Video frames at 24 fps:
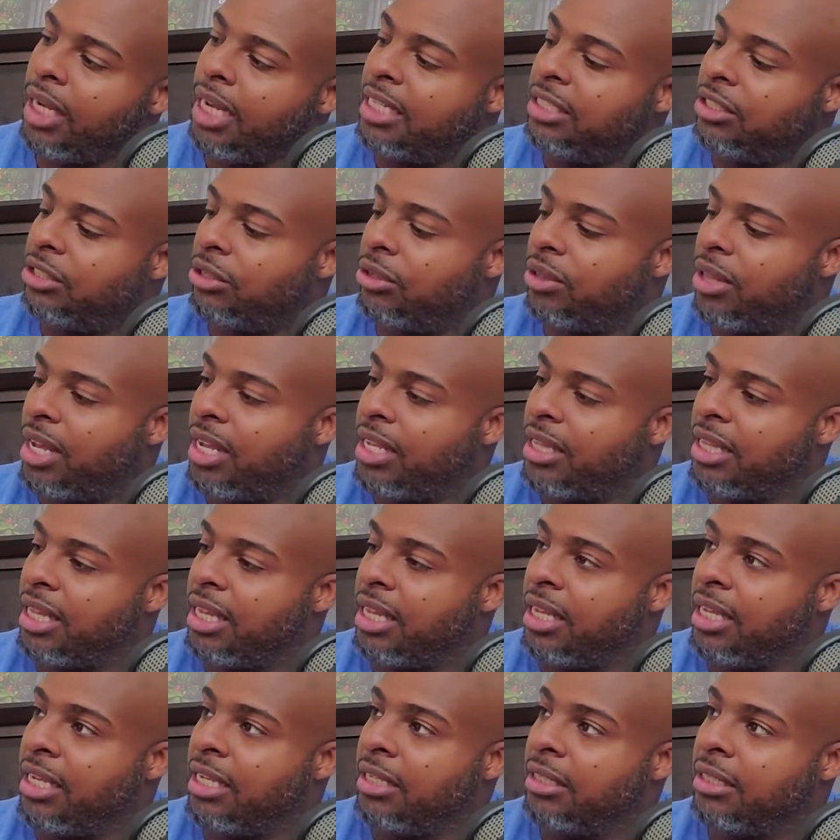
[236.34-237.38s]
so
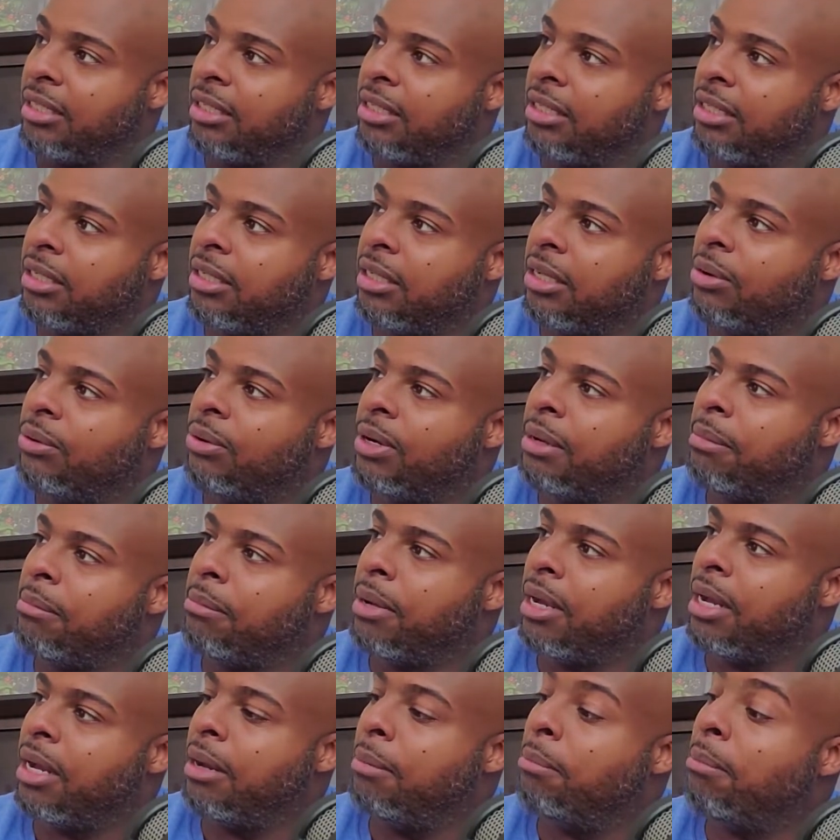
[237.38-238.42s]
they Goni
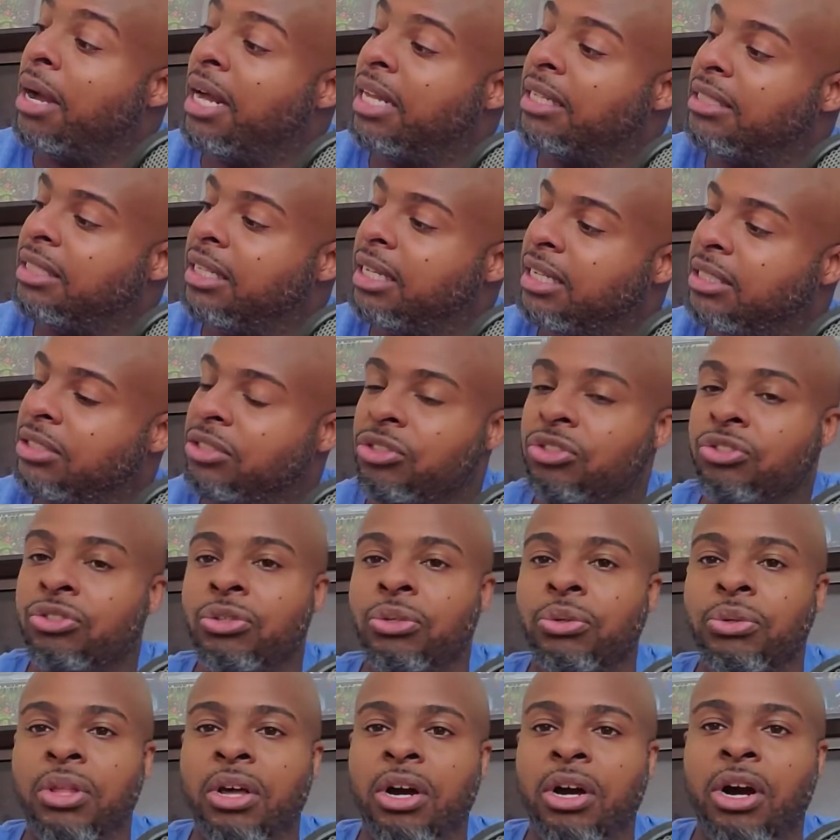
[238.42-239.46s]
Montez
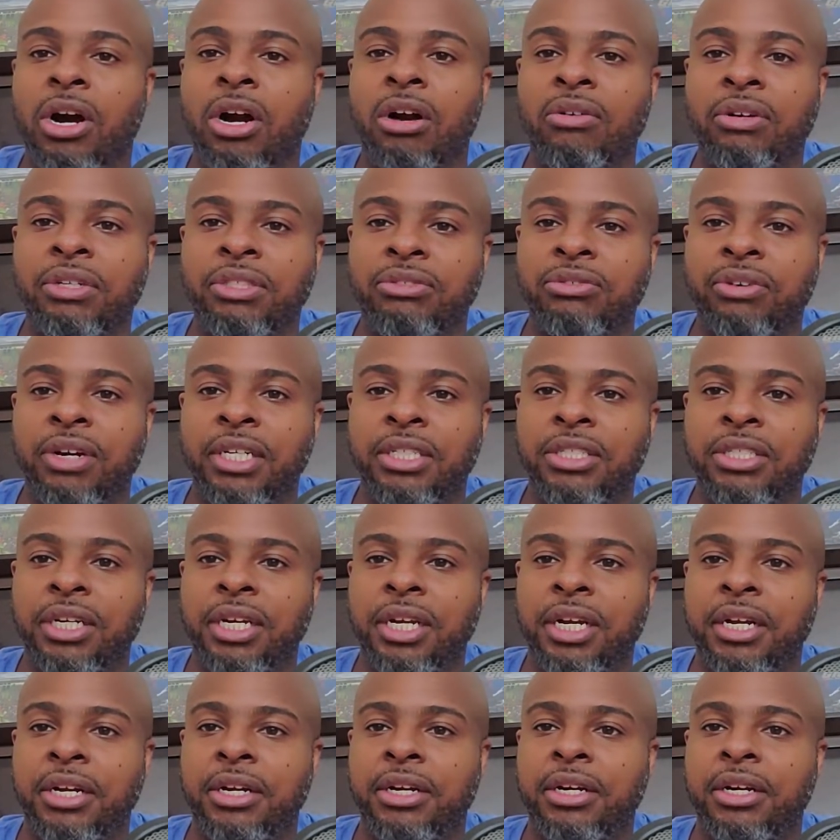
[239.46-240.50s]
drew the Orange Ranger
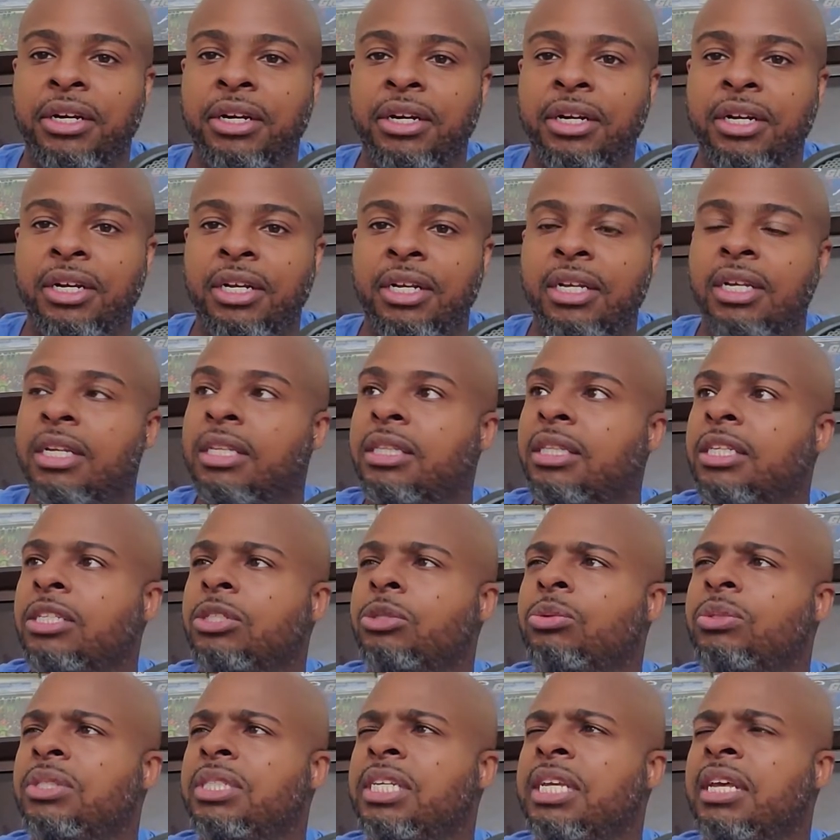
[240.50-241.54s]
here. This
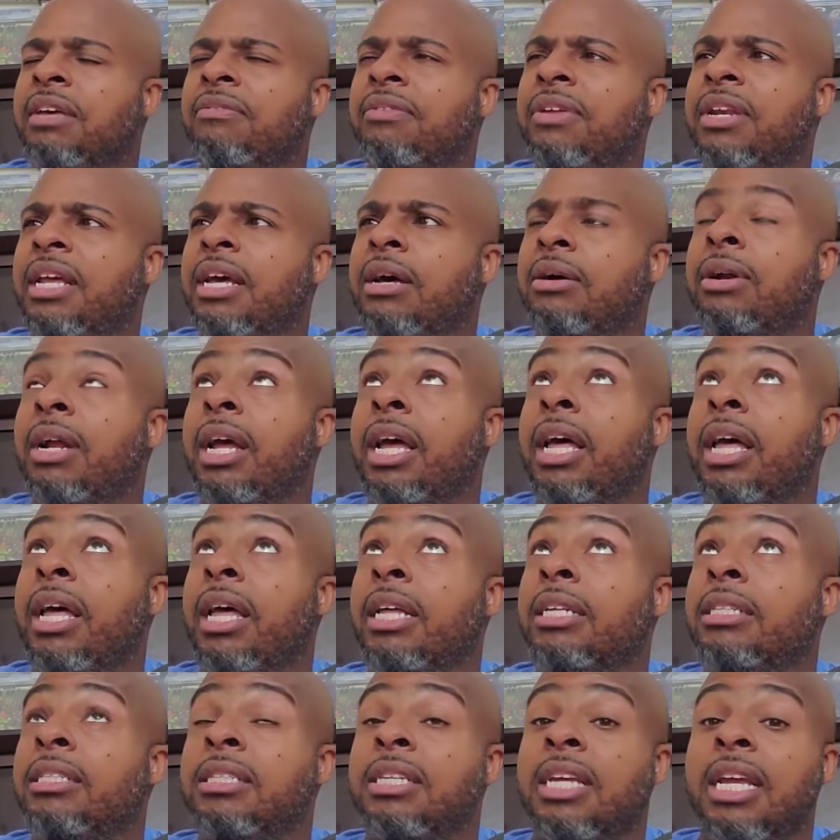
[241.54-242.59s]
was given out
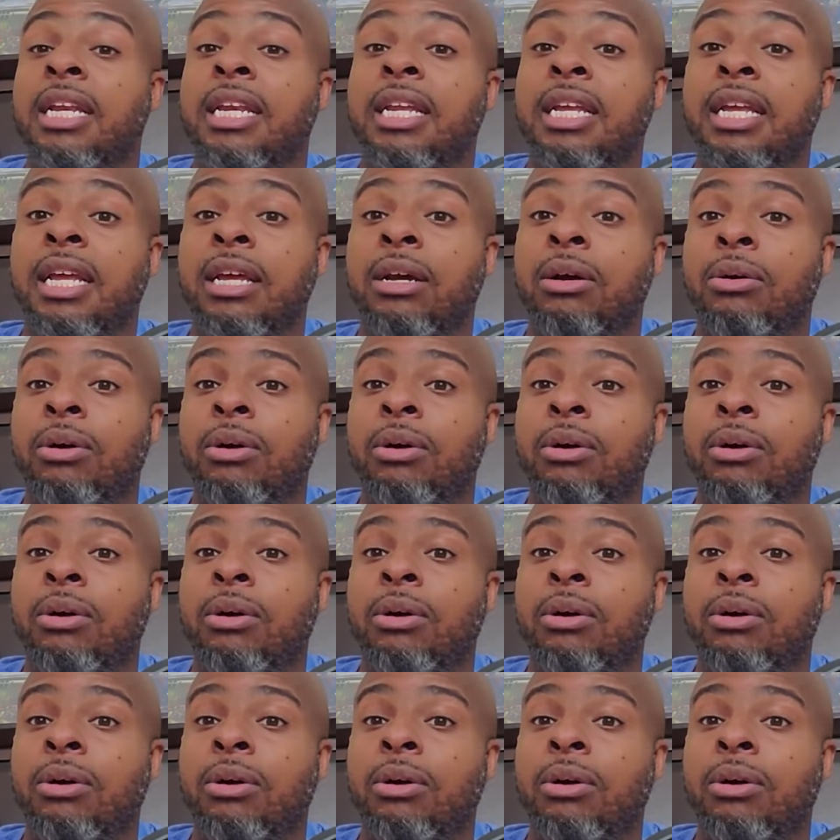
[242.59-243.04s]
at San Diego